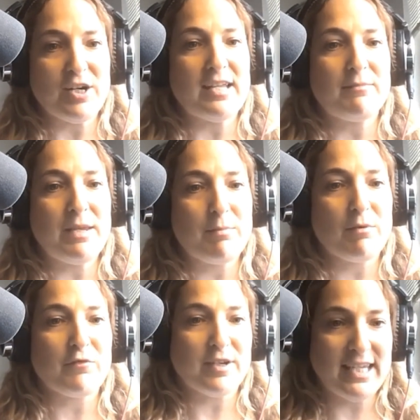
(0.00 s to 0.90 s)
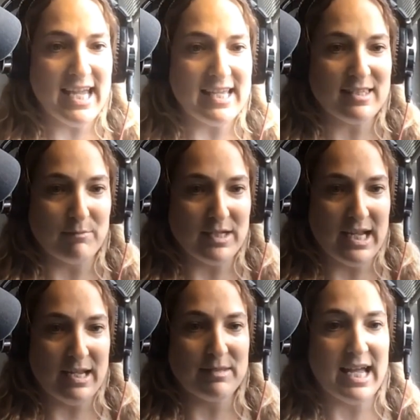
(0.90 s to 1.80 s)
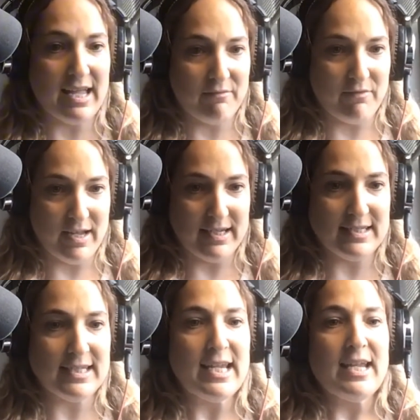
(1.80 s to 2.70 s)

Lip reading: and people forget sometimes, I find,